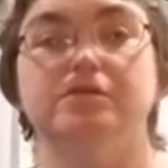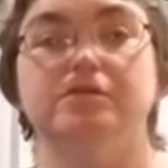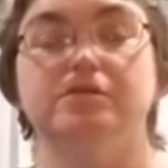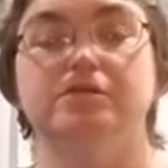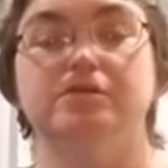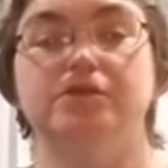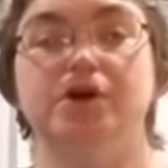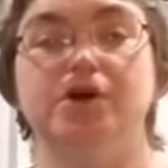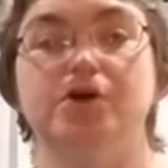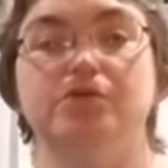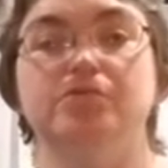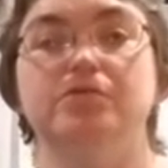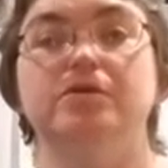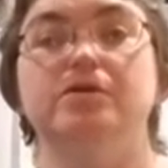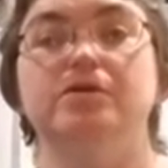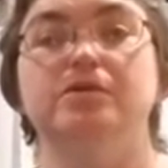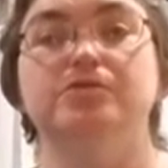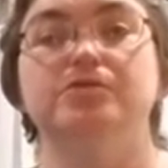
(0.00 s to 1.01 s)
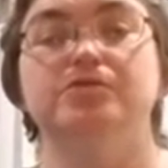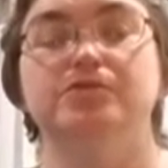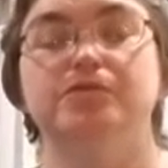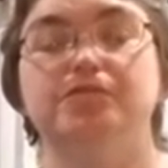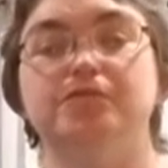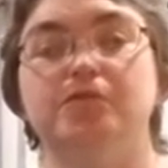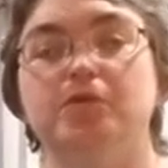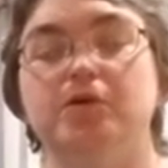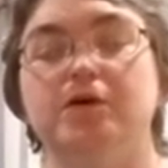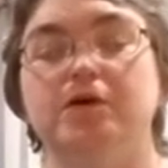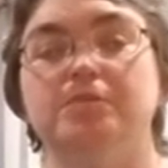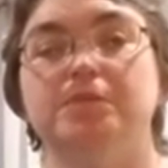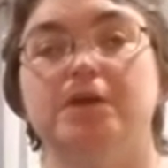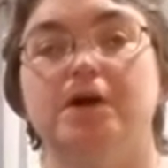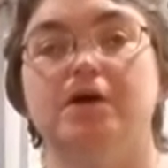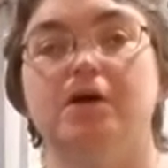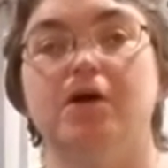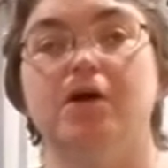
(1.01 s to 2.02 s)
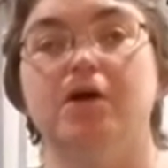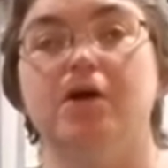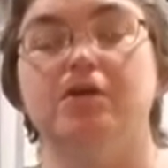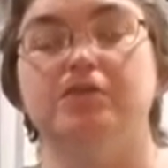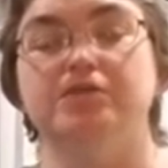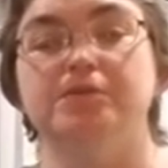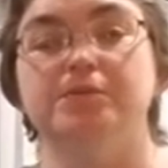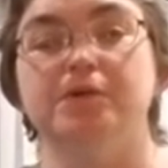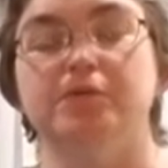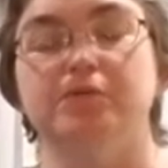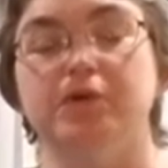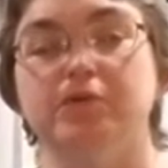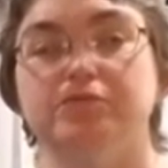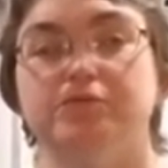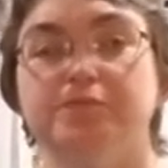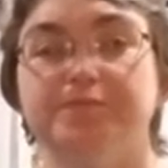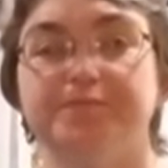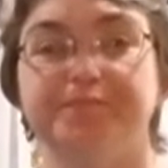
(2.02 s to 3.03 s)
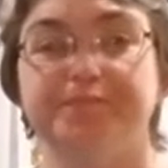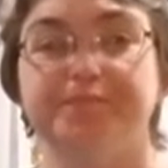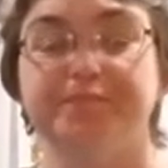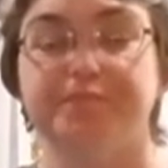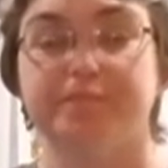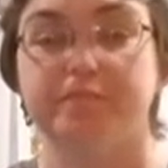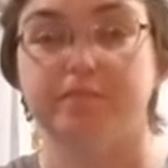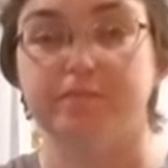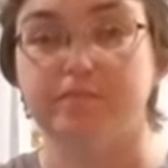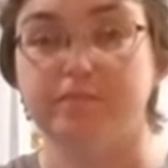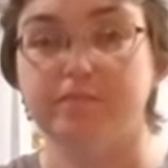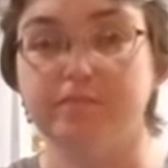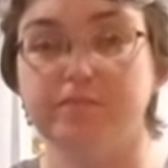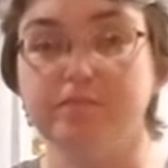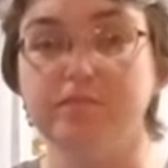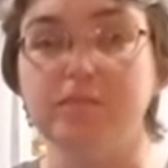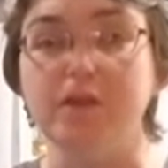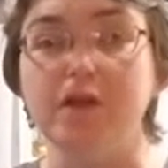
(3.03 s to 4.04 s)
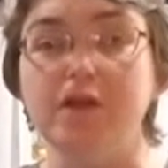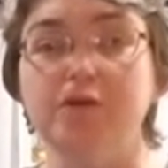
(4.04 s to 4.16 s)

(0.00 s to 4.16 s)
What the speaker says: dough to form our cinnamon rolls.